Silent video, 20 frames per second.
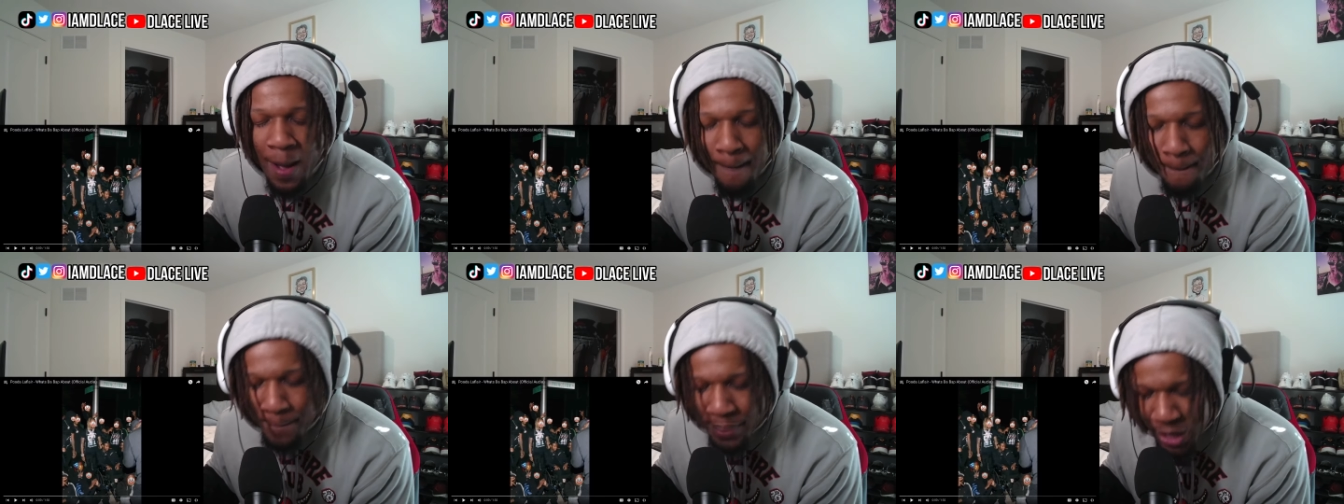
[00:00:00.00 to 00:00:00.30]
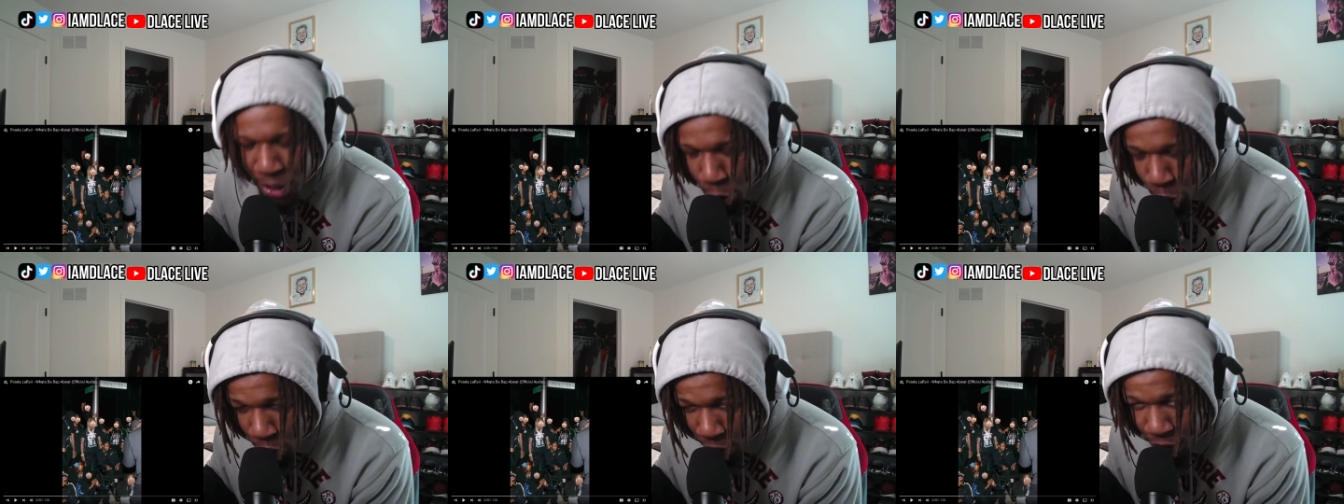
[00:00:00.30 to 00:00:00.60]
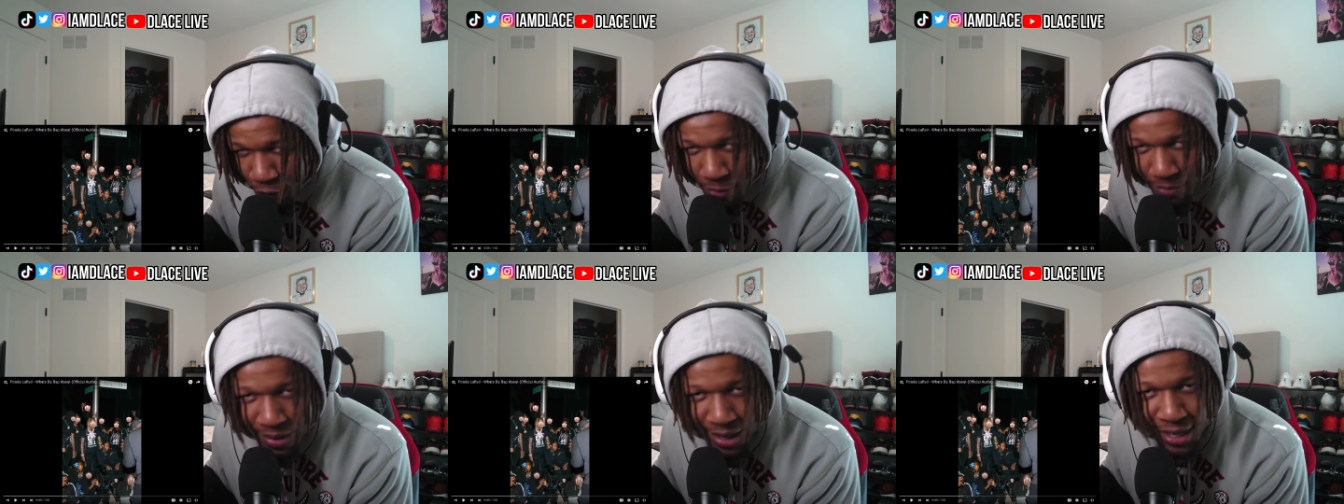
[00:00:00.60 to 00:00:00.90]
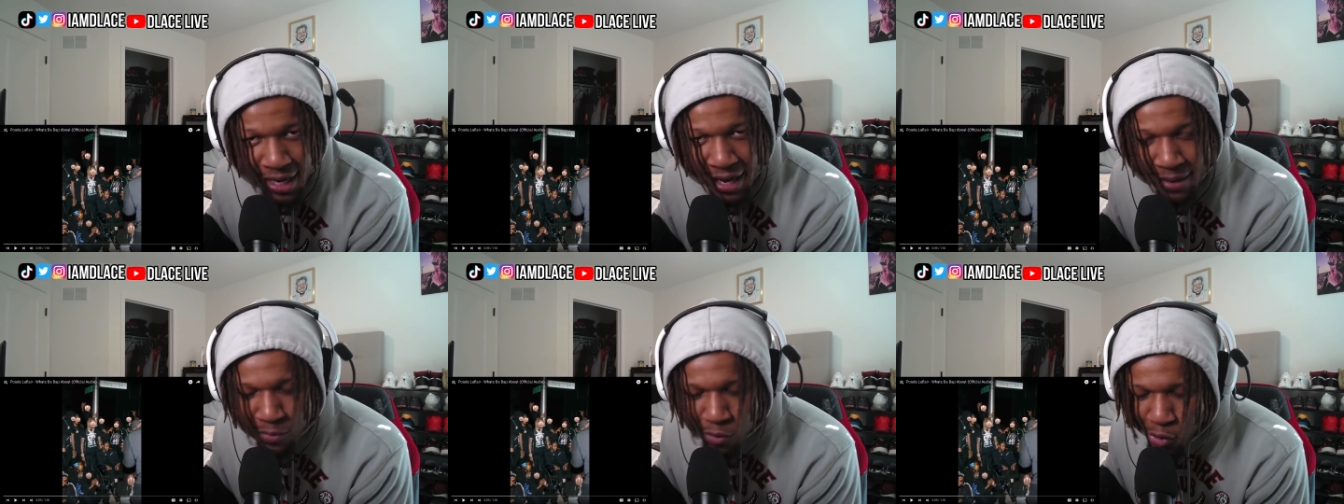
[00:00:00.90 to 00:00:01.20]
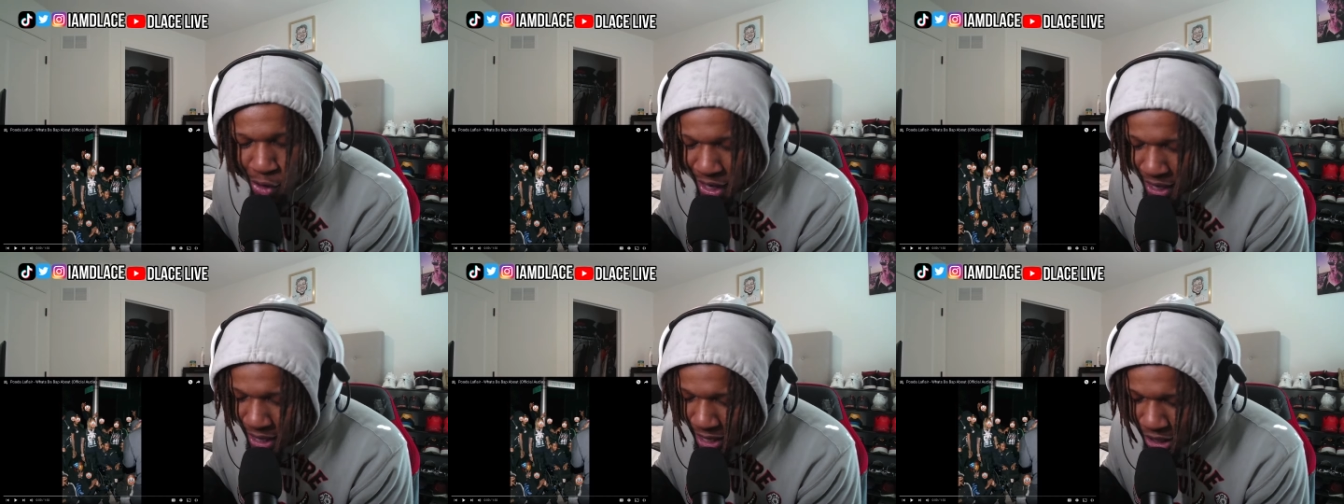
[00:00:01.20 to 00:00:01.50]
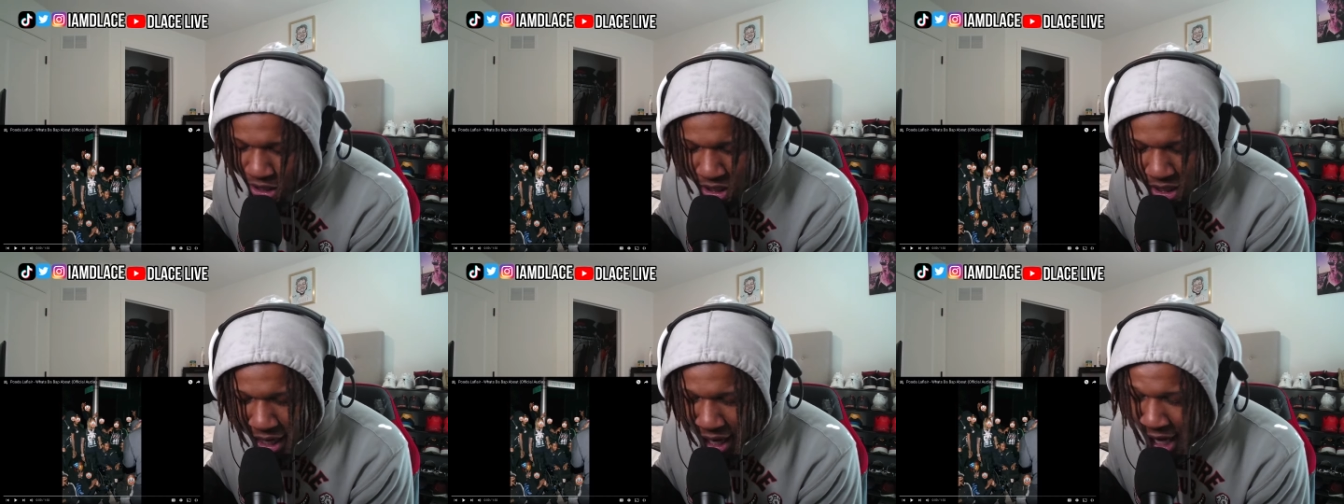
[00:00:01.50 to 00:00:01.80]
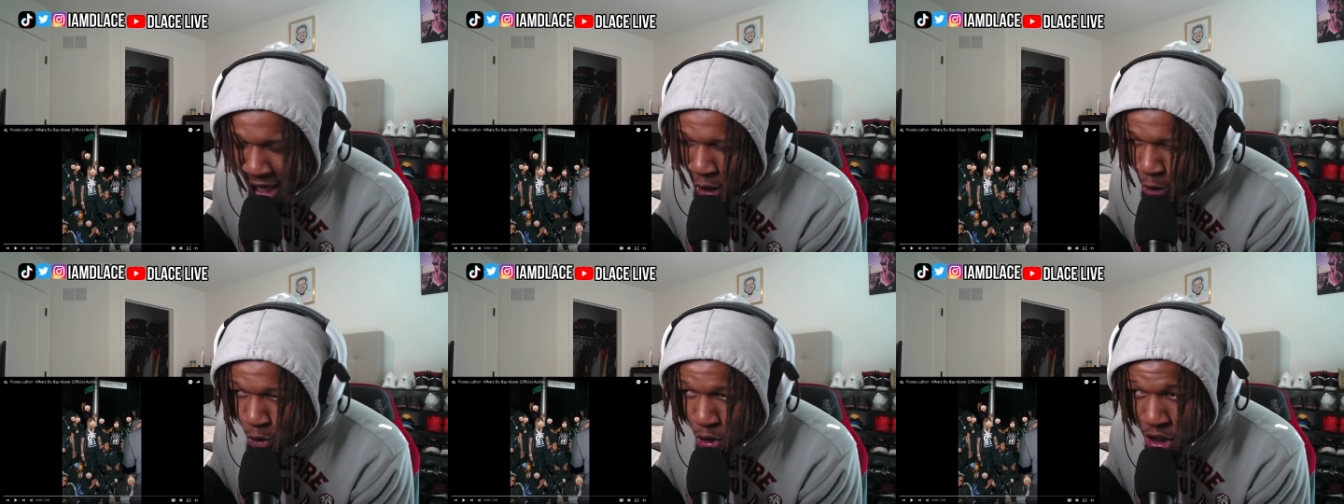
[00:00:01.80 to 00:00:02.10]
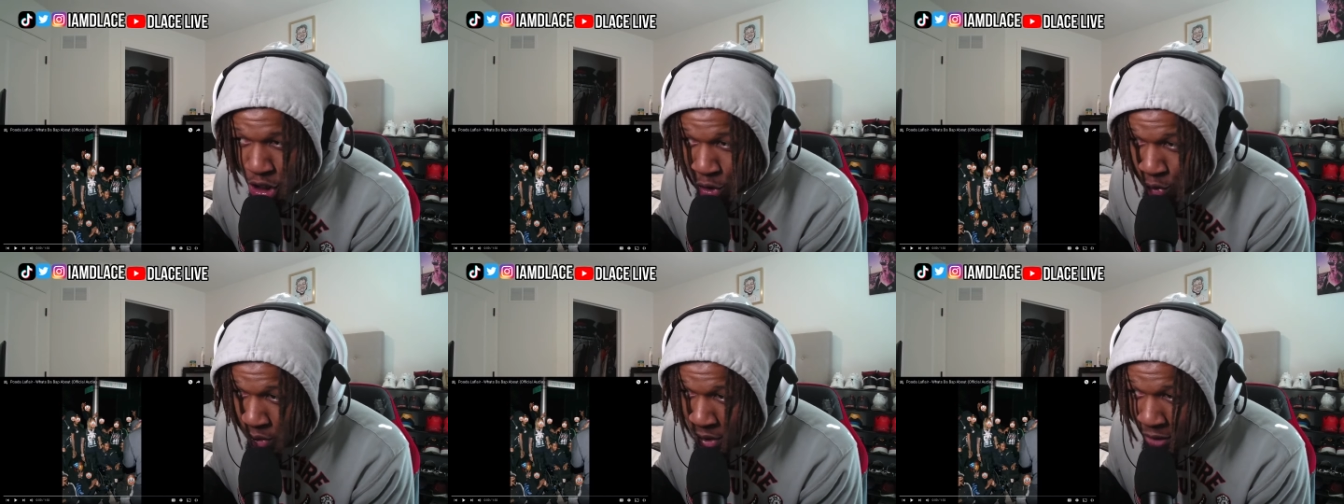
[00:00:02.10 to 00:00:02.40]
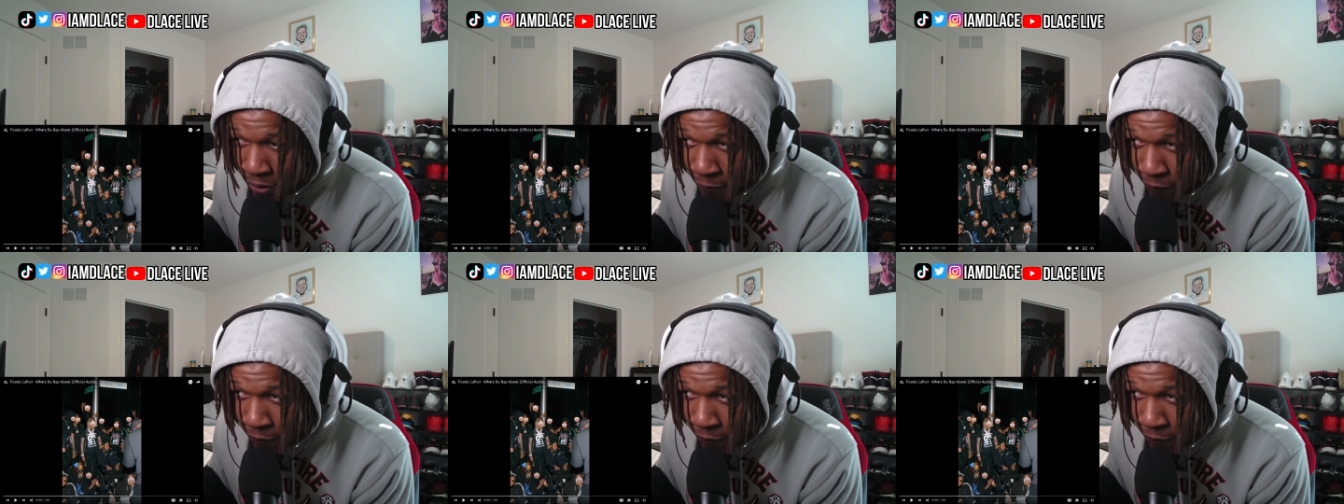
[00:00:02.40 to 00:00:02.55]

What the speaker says: beautiful Monday morning in Chicago, Illinois. You